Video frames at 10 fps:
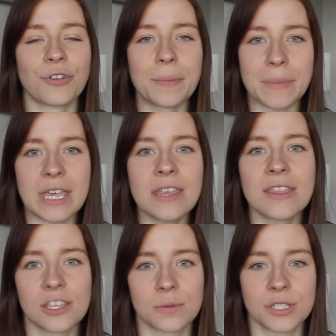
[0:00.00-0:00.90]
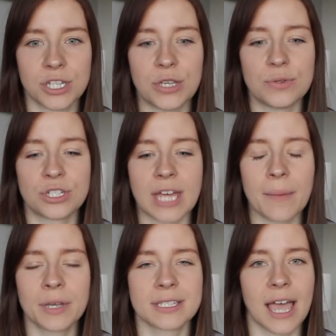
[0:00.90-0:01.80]
for me, this was a huge
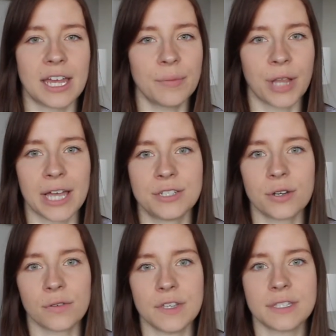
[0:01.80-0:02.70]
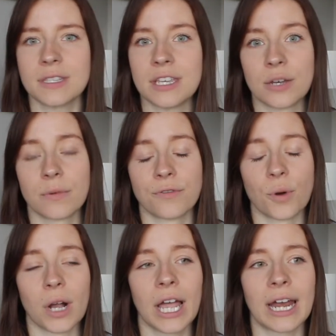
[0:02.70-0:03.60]
step because I had applied to OVC the year
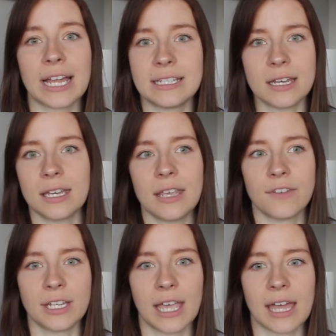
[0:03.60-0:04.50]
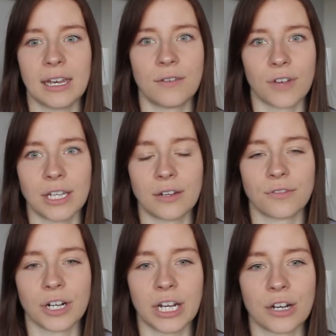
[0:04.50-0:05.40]
before and I didn't even get invited
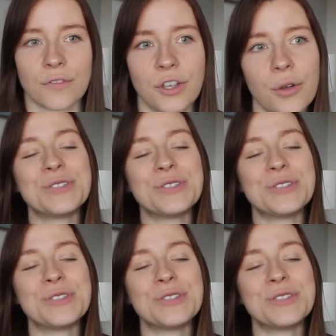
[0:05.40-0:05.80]
for an interview.